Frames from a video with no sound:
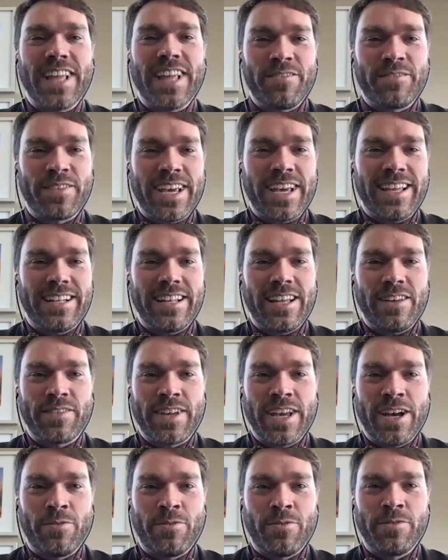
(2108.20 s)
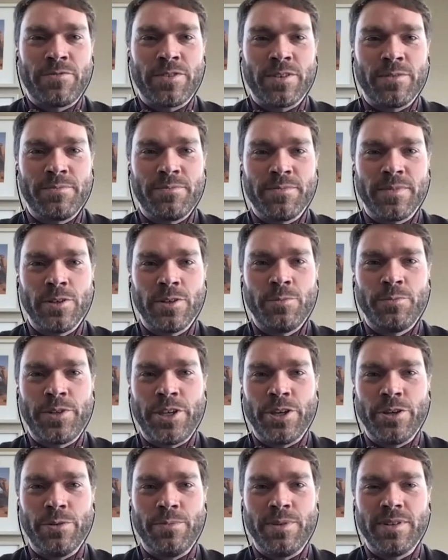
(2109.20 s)
I've got I've got one from Lume
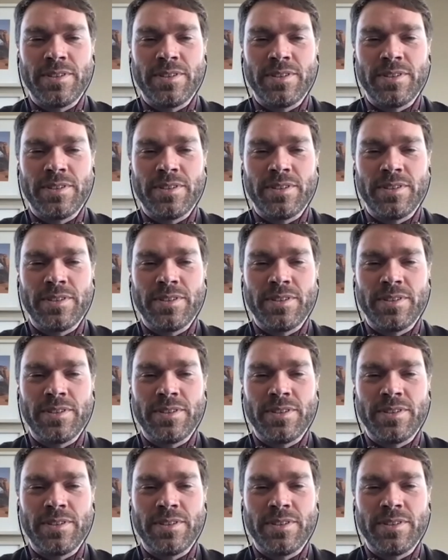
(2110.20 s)
Cube,